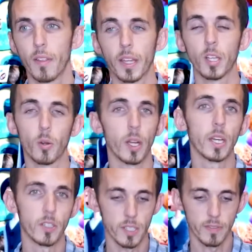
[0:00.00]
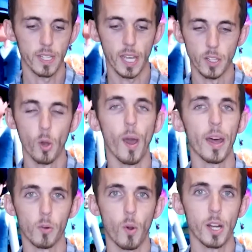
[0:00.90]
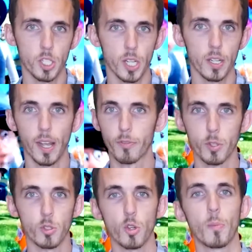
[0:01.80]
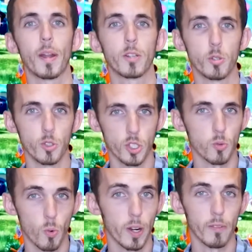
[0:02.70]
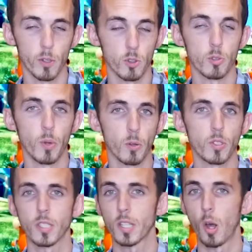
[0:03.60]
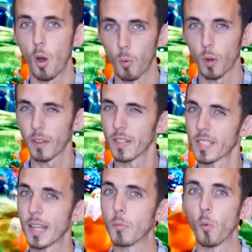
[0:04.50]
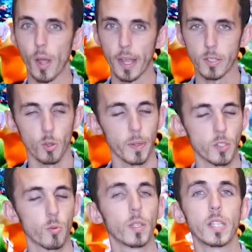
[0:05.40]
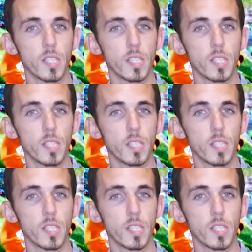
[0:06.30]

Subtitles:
they can go to any TV and know how to watch it after you show them how to use just one of those remotes, because they all work the same way. So it makes it really